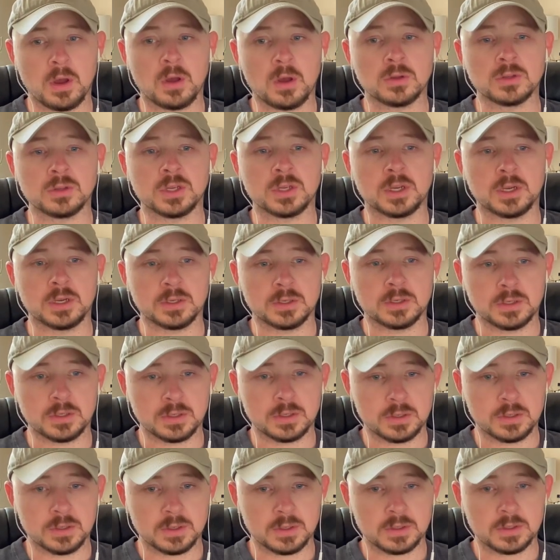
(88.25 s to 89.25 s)
All
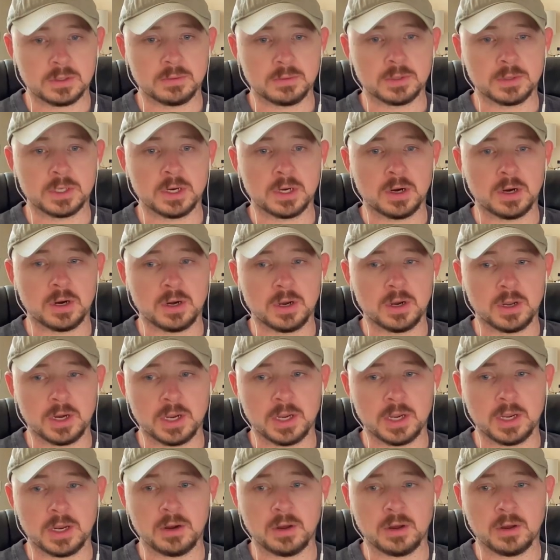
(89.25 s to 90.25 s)
Saints Cemetery,
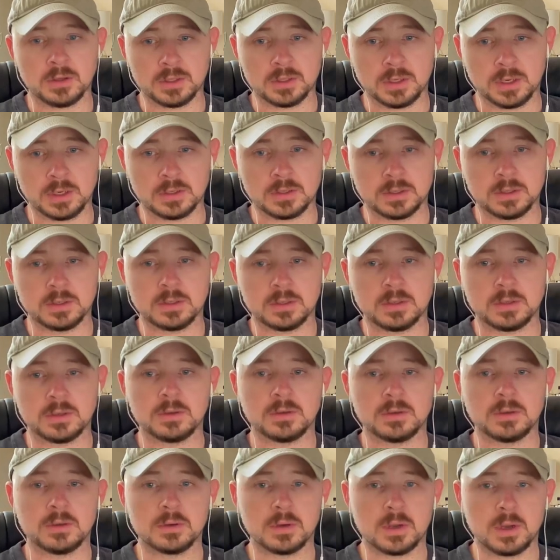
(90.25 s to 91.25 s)
Nunhead, All Saints.
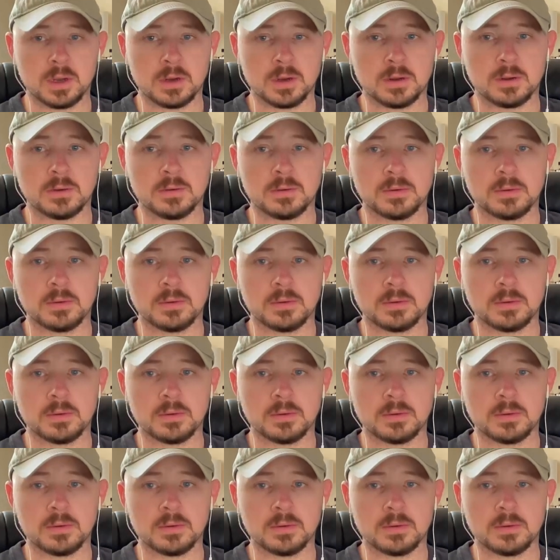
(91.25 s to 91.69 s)
Okay.